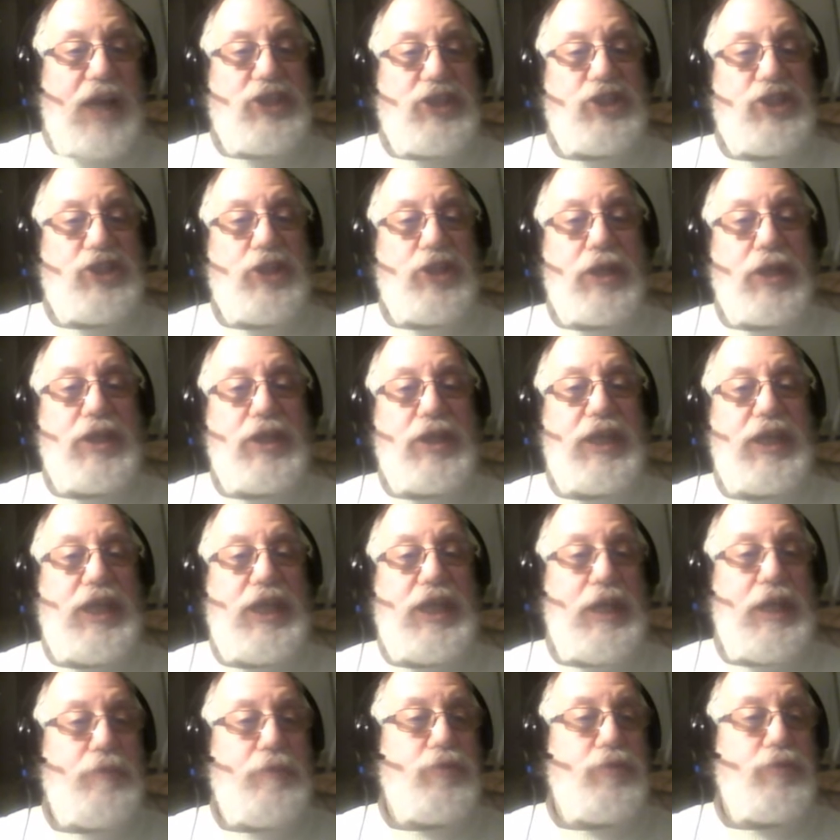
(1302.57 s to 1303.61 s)
I stuck the
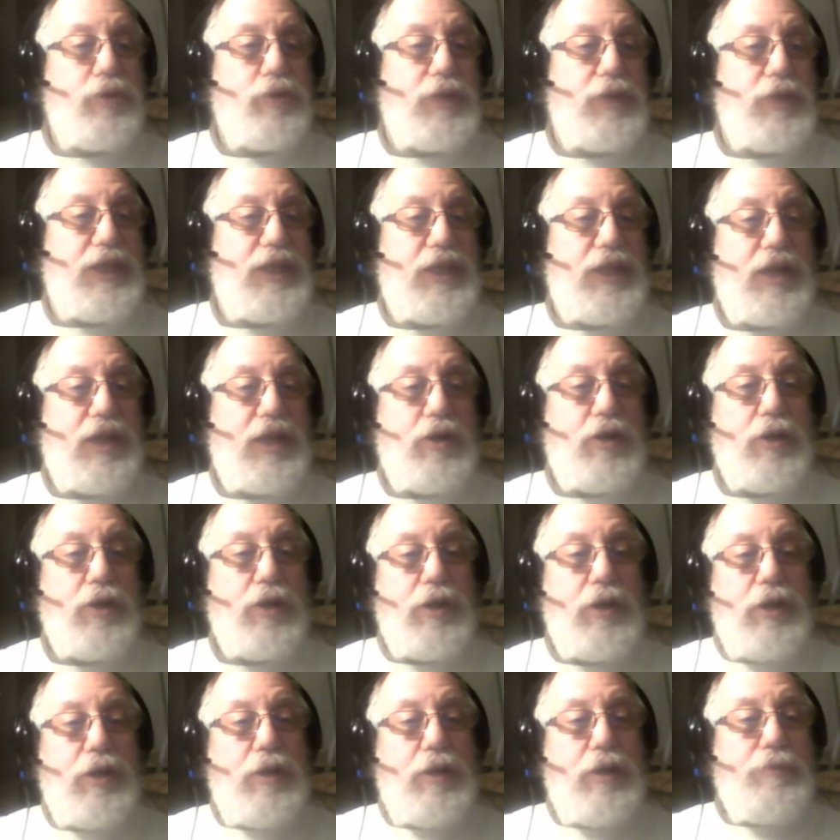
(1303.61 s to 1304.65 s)
Hebrew in there
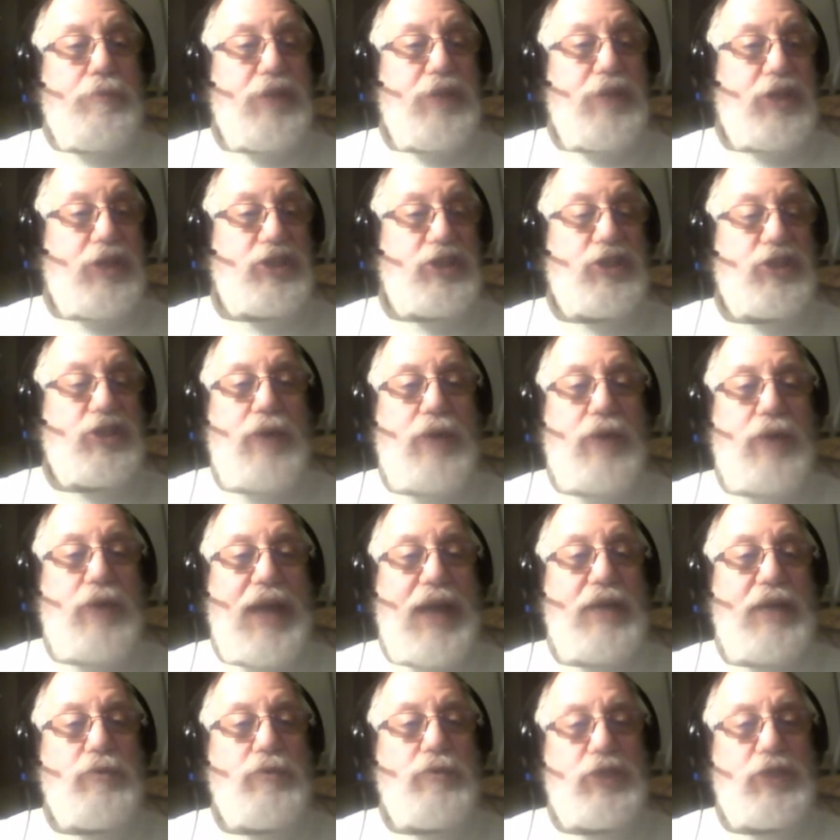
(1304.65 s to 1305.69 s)
because the
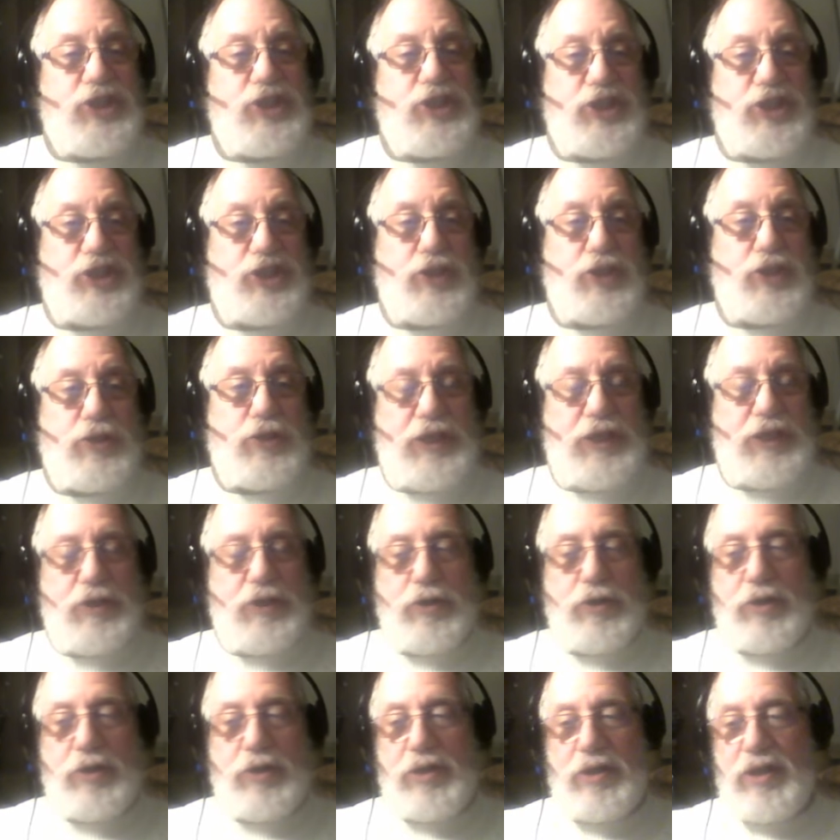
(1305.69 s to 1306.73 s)
language is
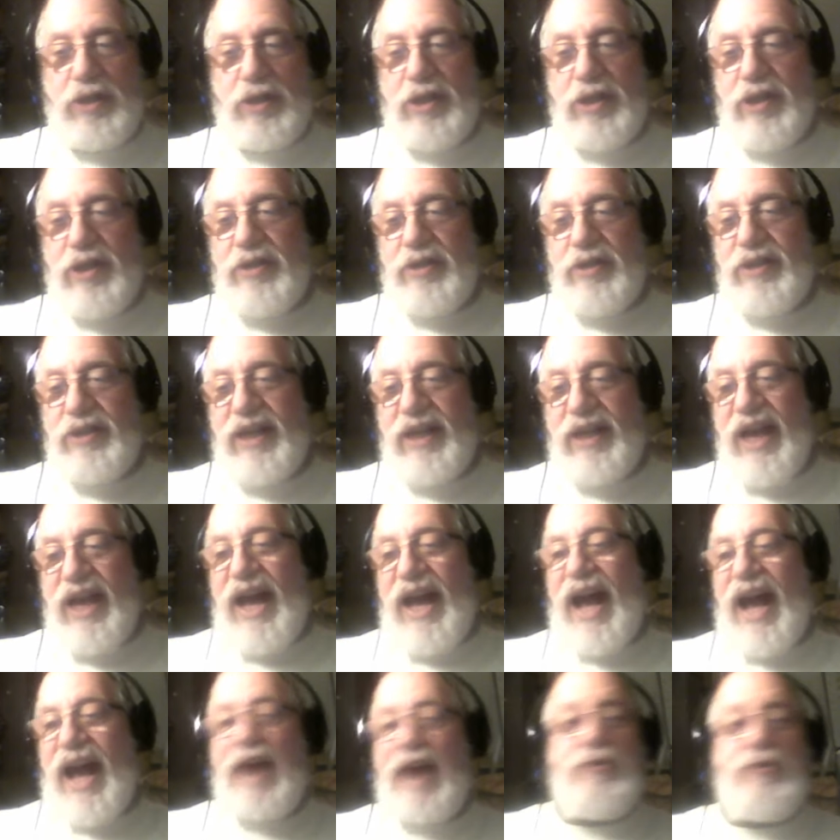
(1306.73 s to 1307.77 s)
clear. Look,
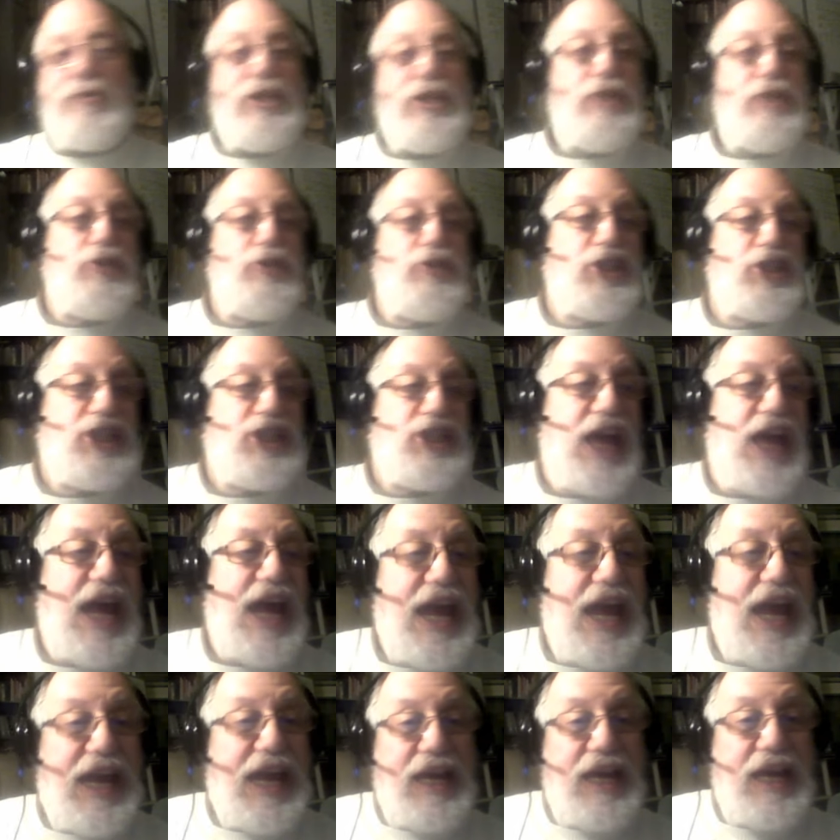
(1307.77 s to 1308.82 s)
how do you
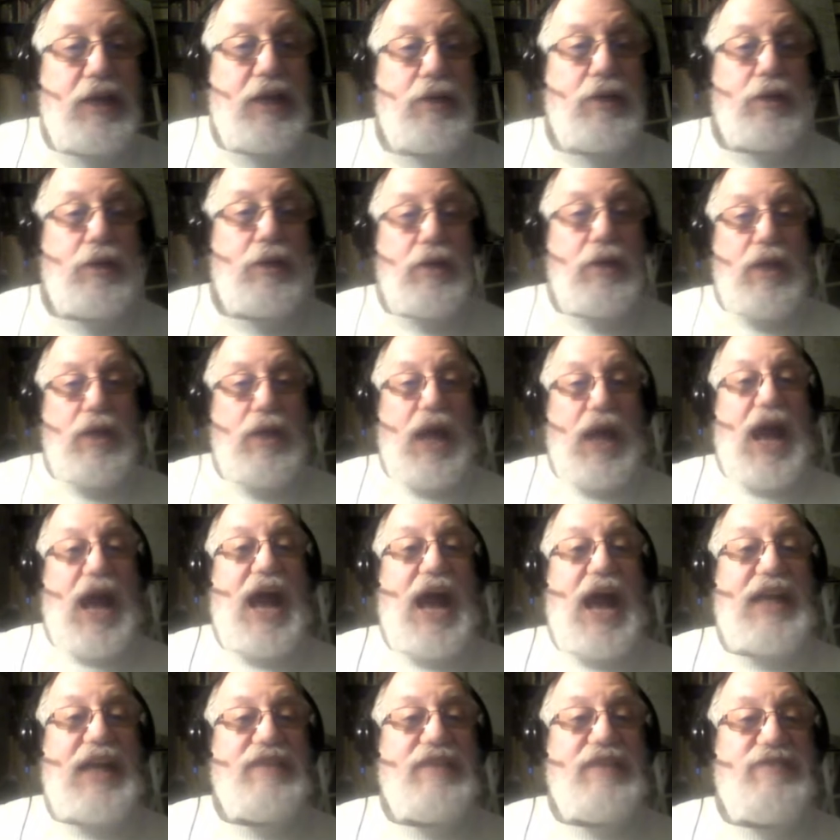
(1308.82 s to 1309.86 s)
say,
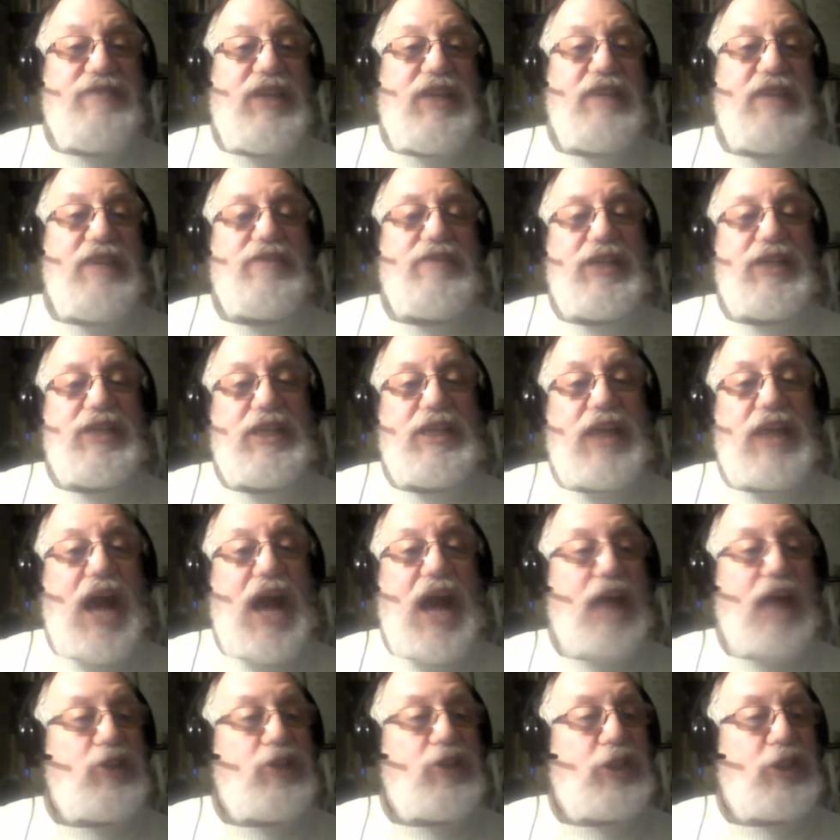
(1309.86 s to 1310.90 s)
I have given it,
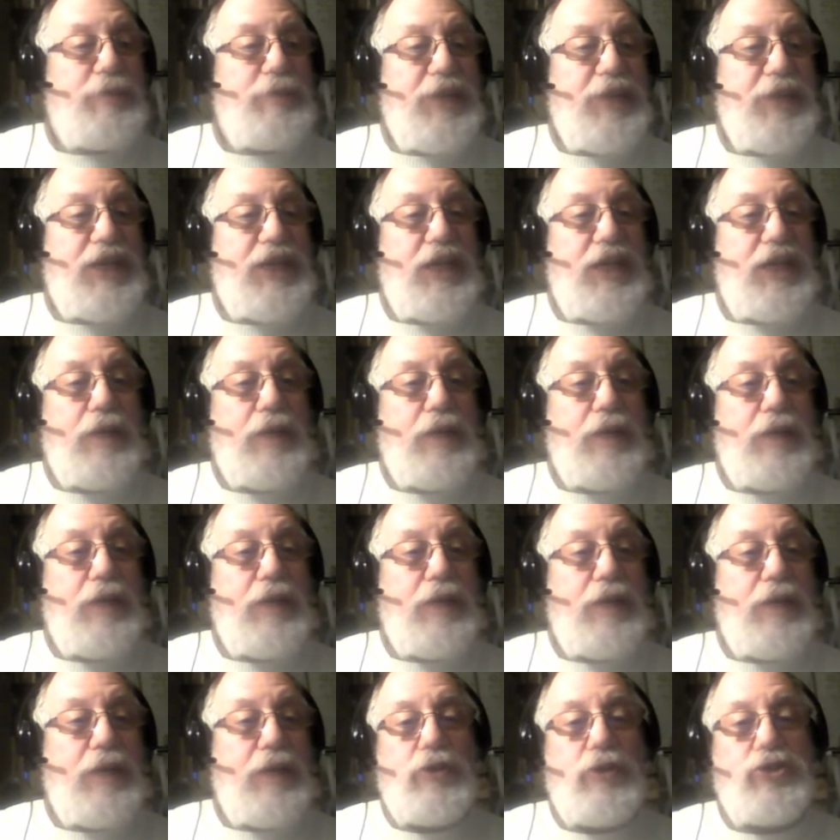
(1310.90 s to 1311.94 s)
God speaking,
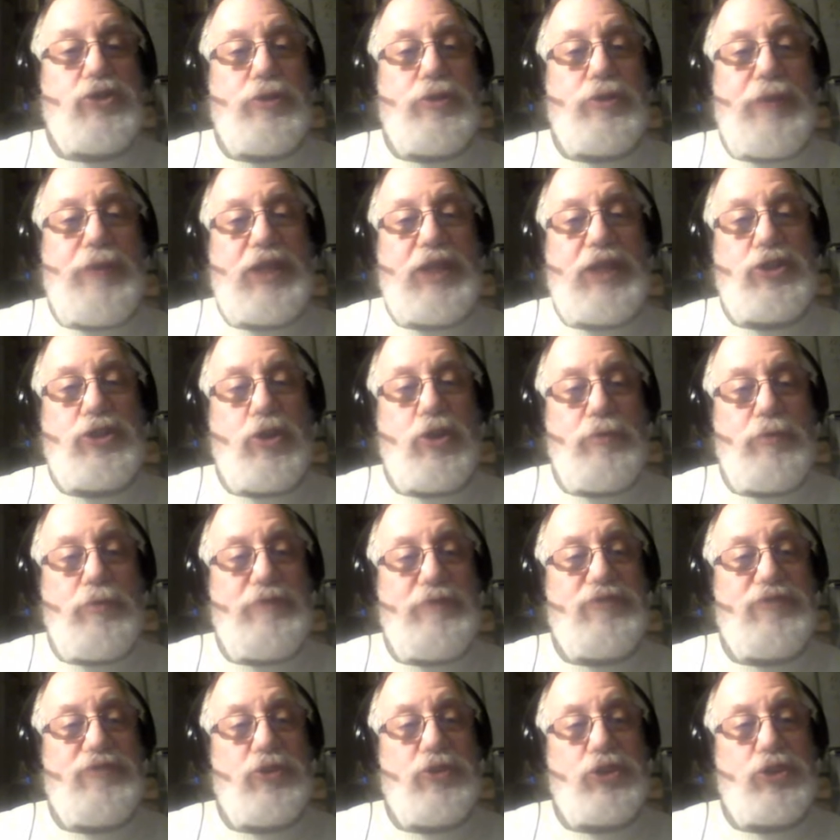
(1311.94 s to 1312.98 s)
upon the altar to make
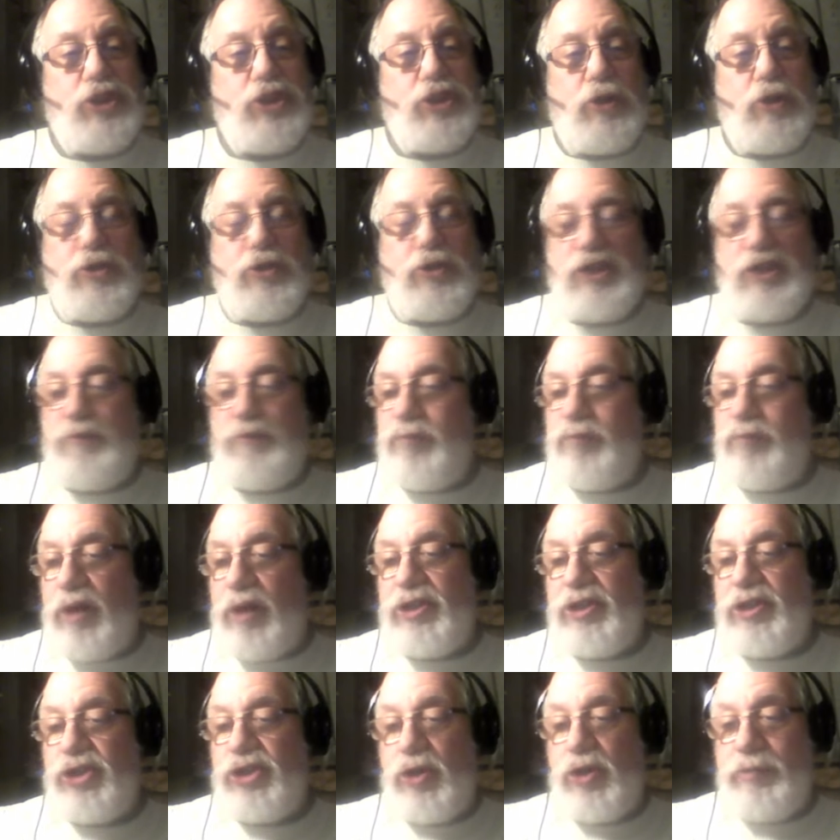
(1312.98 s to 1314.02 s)
atonement for your souls, if
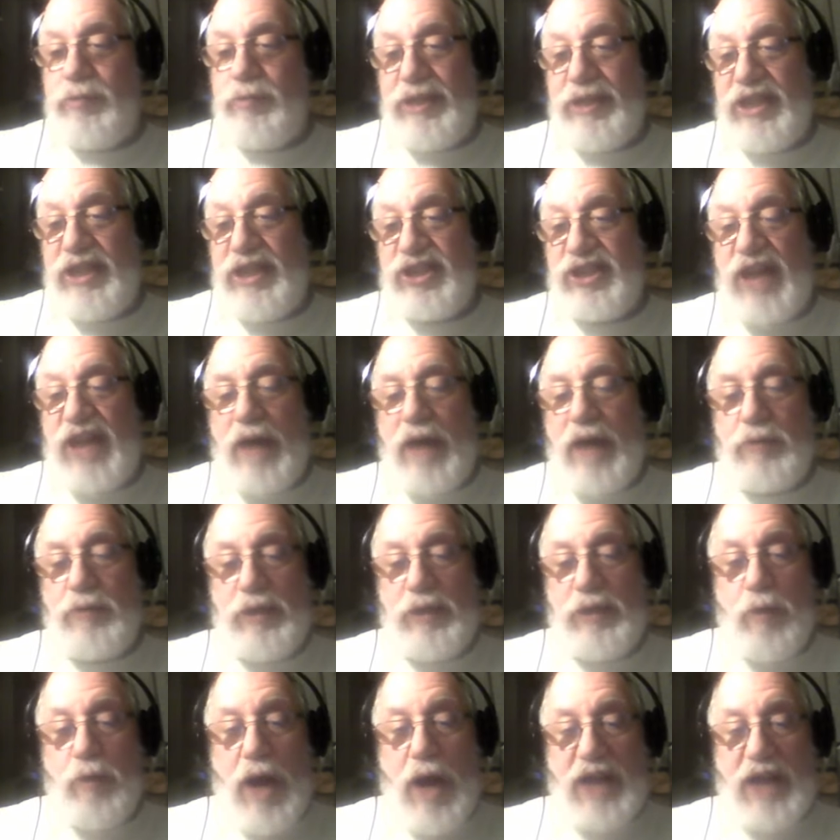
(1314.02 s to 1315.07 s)
blood atonement is not
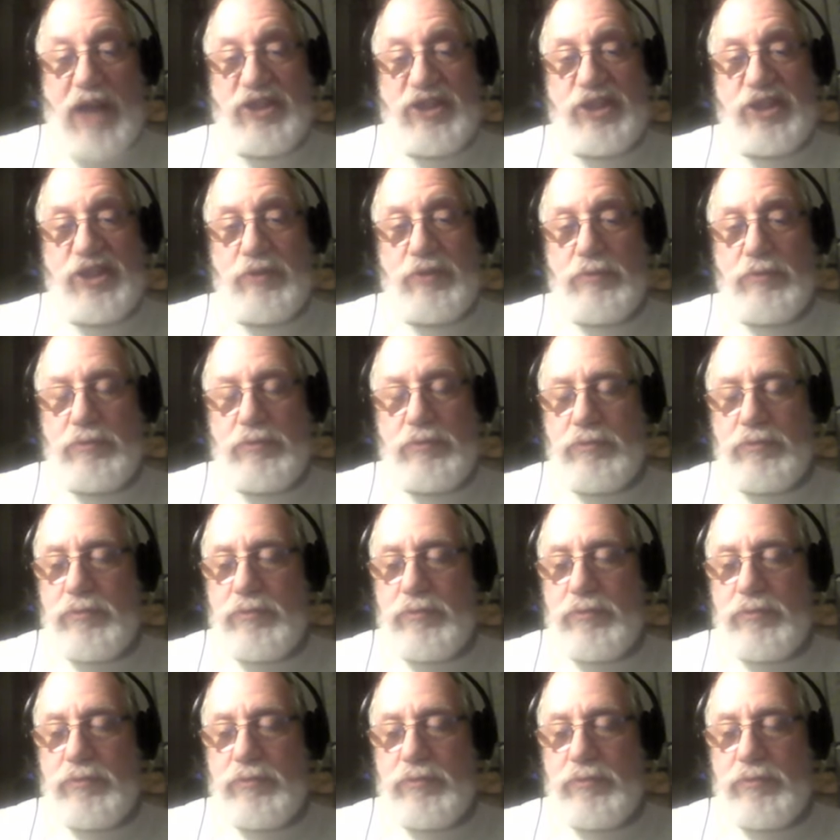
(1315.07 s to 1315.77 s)
what he wants?